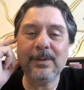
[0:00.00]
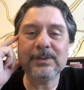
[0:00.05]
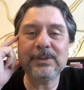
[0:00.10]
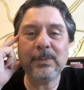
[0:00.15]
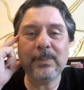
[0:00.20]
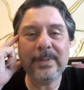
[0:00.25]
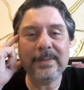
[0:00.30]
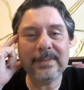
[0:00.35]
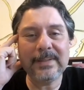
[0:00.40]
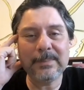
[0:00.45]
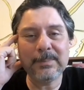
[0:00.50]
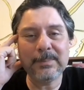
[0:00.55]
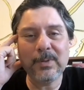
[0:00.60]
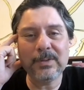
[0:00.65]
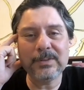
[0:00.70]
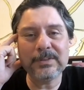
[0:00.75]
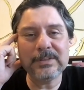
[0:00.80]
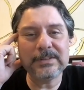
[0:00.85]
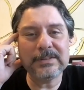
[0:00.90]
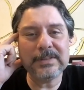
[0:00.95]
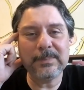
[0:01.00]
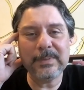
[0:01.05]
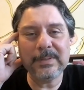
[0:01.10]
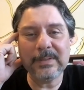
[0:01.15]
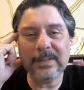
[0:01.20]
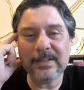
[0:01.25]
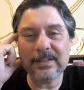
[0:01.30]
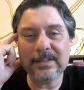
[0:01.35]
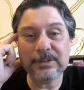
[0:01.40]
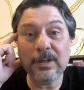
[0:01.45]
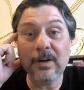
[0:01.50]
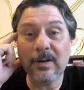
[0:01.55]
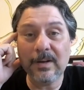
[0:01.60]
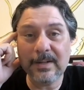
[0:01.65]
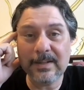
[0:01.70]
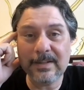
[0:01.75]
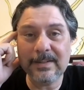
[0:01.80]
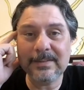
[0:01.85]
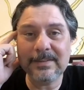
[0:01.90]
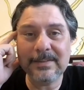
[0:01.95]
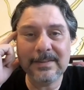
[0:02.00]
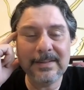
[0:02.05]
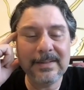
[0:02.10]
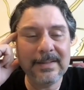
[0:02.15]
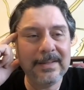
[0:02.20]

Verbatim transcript: So we ended up going to something like a Target